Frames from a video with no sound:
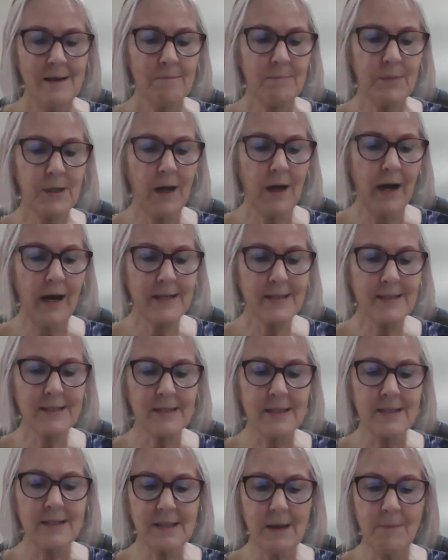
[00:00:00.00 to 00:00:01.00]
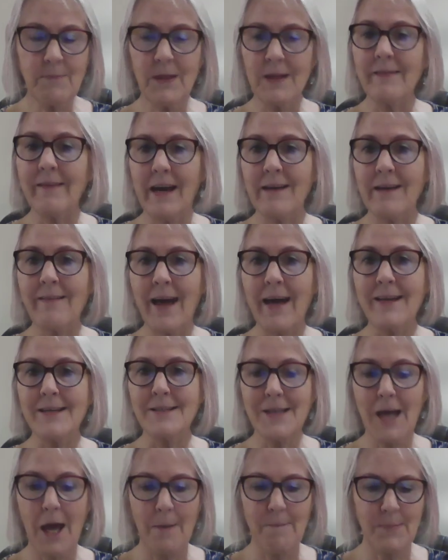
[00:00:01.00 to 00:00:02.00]
But honestly, something like that
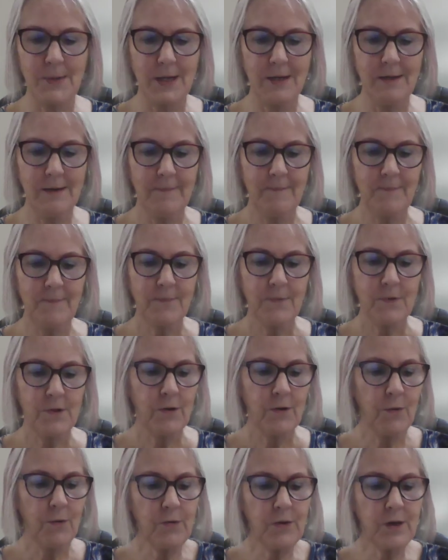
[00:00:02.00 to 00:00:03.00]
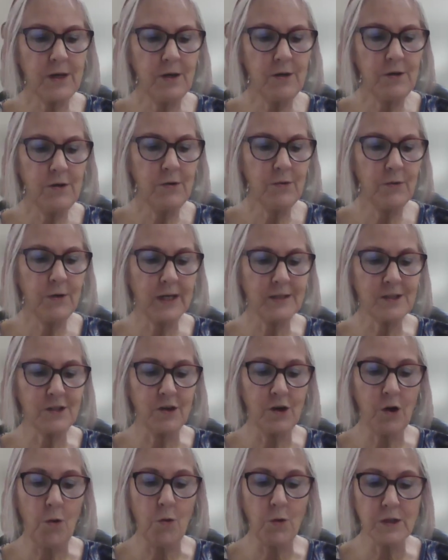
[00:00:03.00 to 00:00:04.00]
is happening. Or the kid who gets
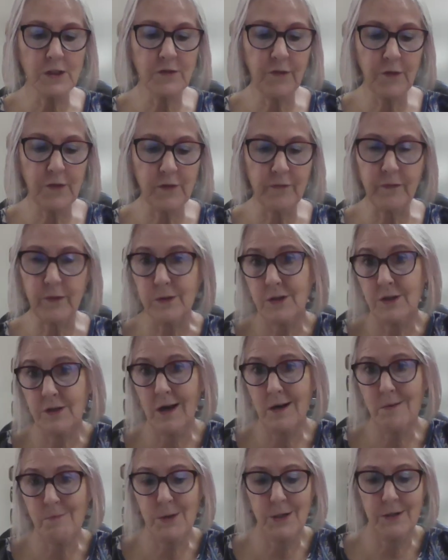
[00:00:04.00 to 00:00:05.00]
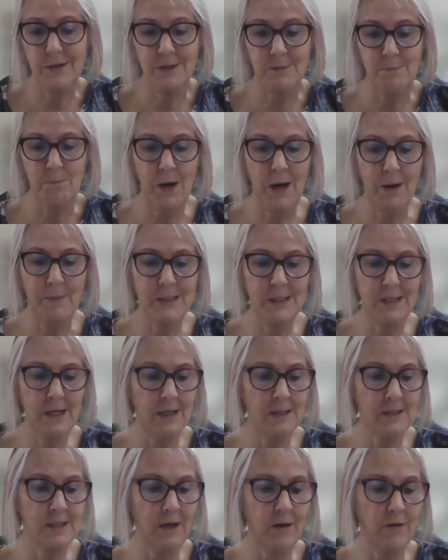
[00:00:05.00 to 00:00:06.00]
on a horse for the first time because mom and
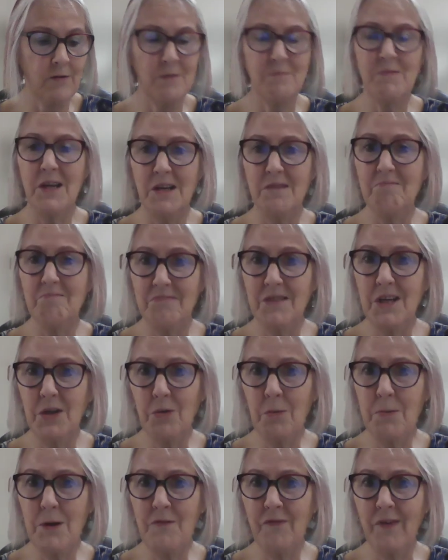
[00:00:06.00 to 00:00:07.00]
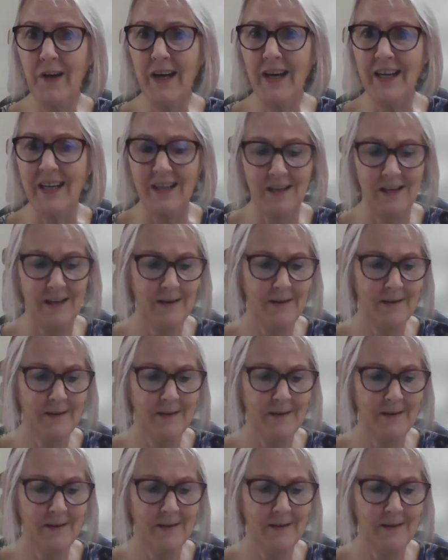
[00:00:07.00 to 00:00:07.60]
dad tell them that it'll be fine.